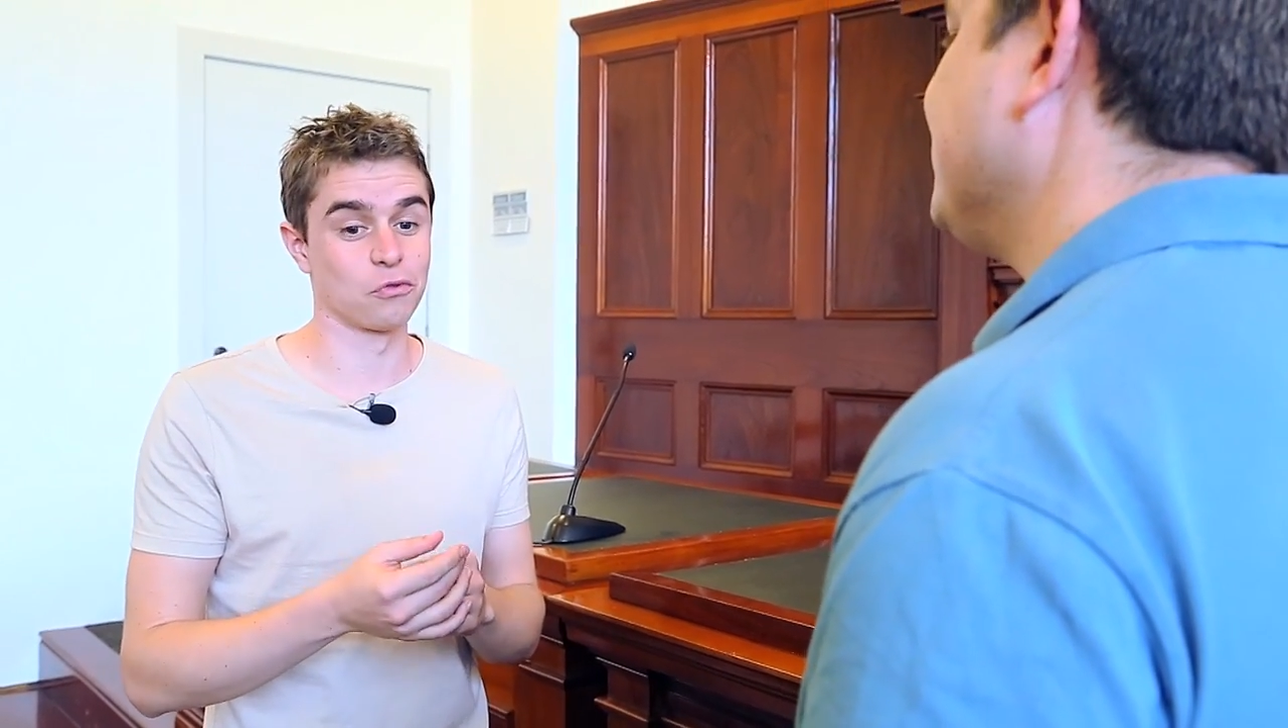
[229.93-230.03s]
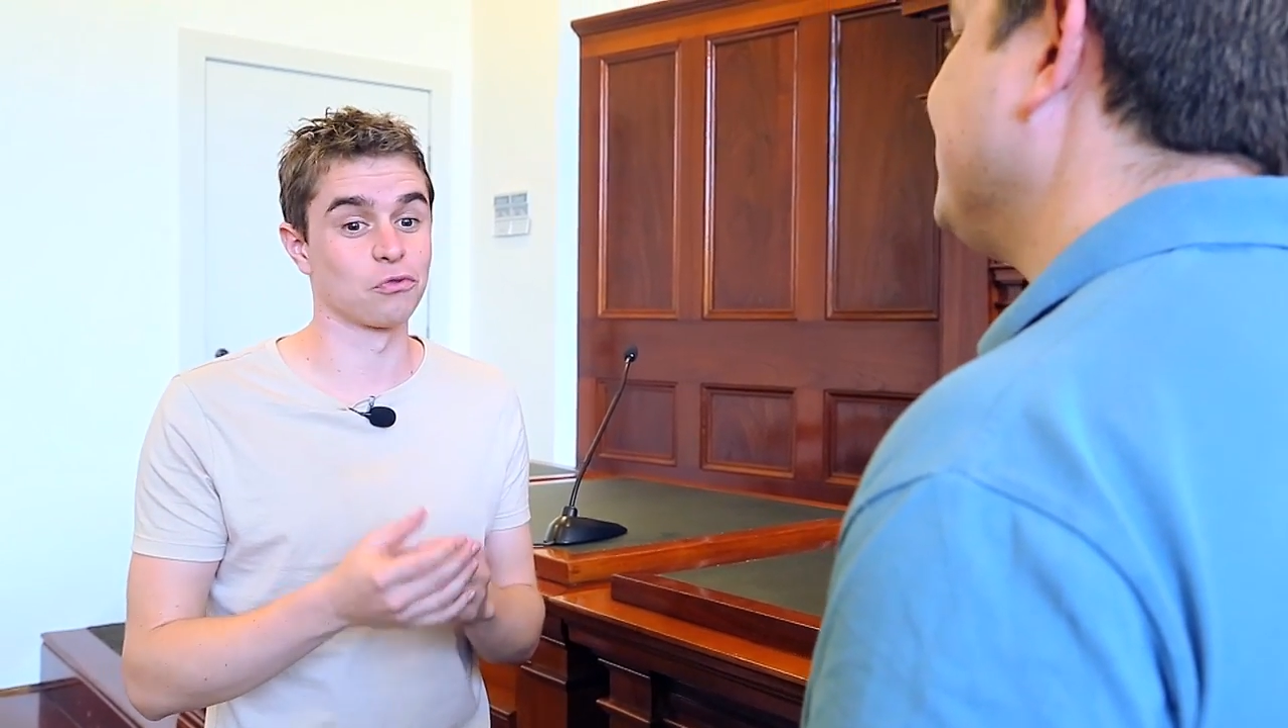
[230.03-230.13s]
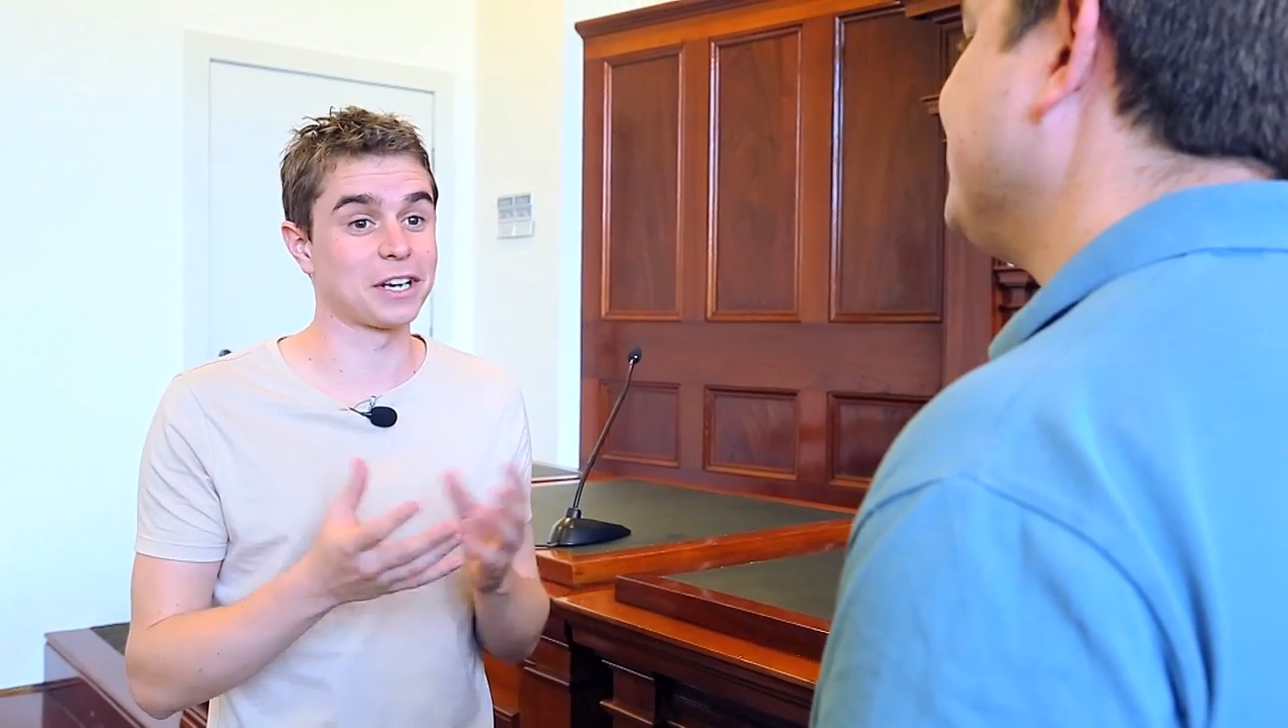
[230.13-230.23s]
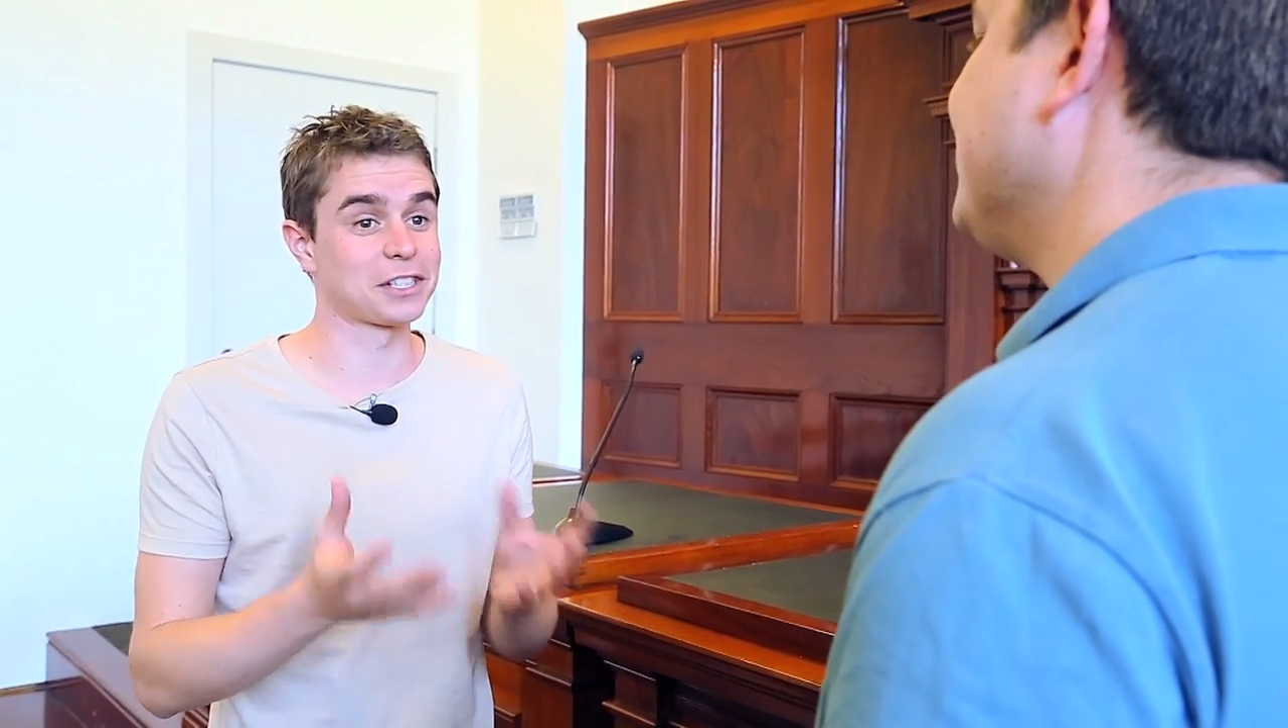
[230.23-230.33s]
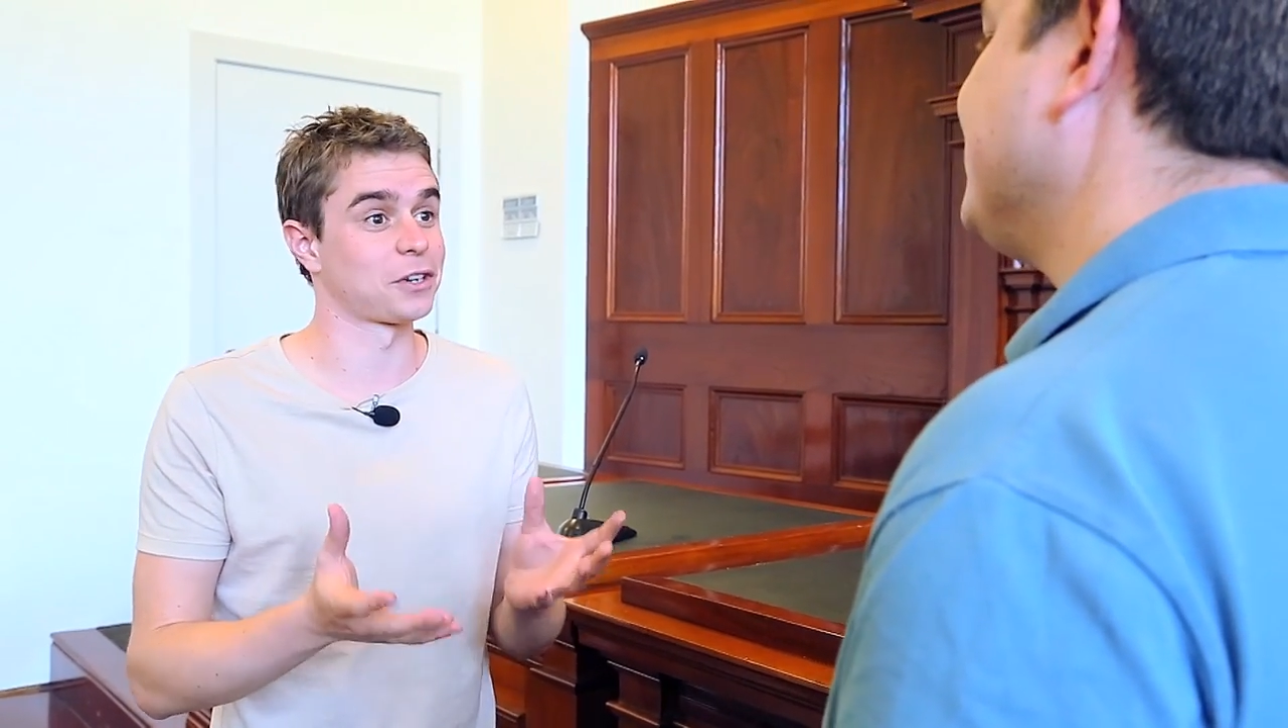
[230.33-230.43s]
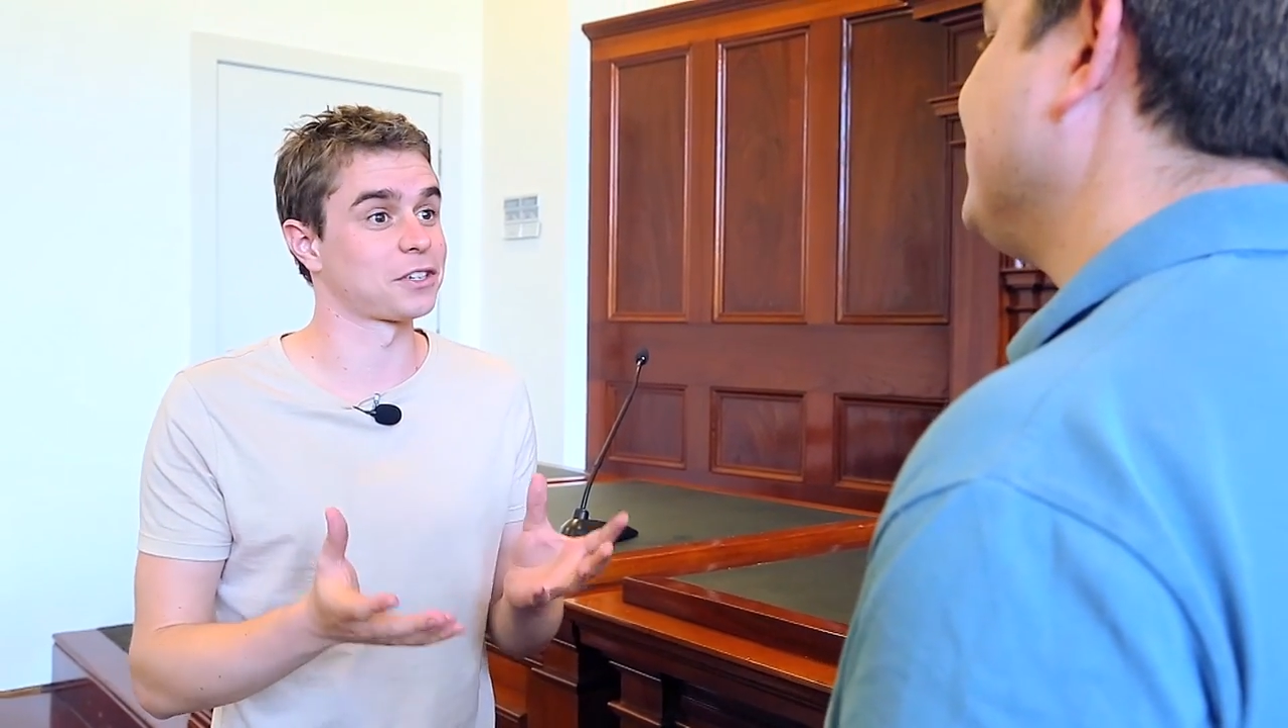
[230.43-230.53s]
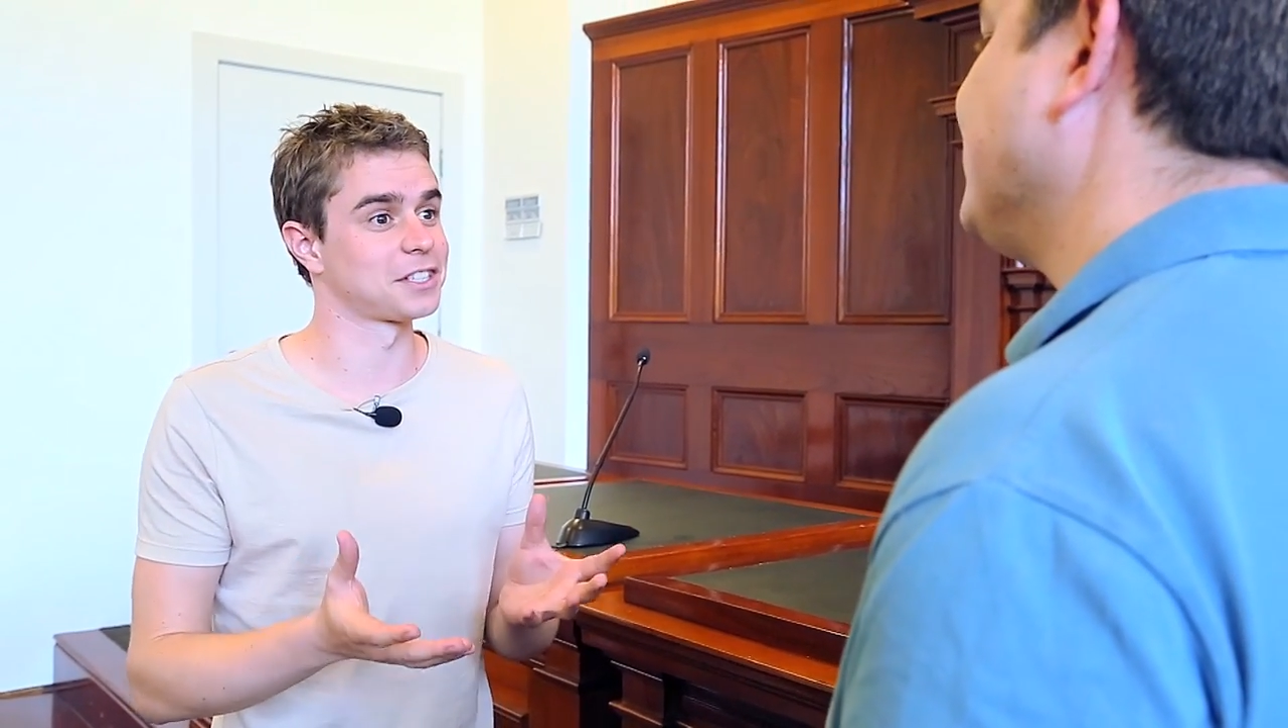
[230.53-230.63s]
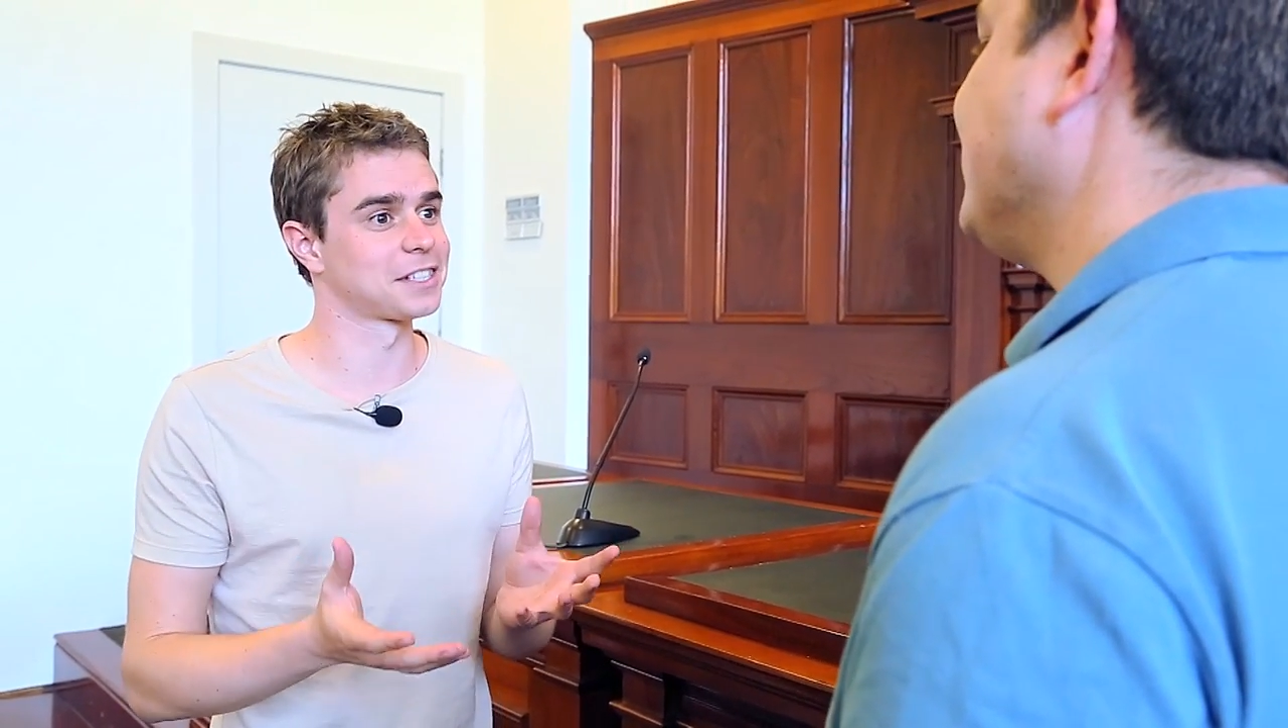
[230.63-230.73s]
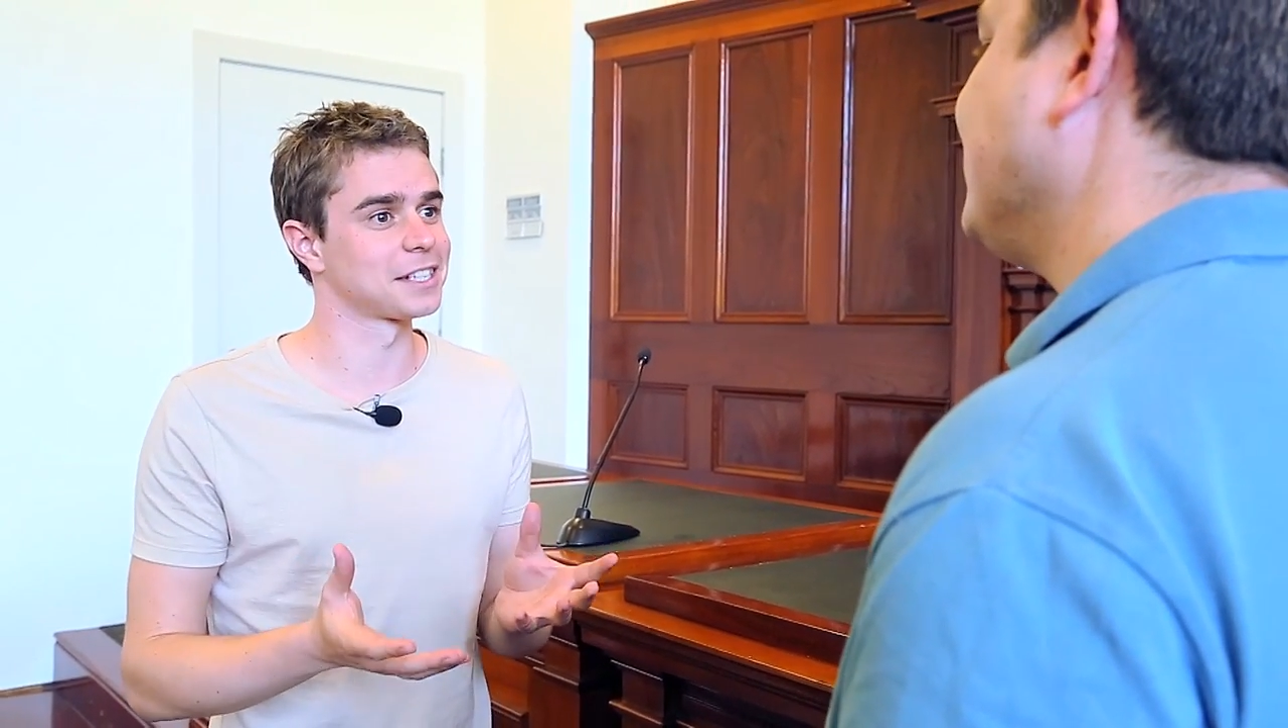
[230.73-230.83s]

researches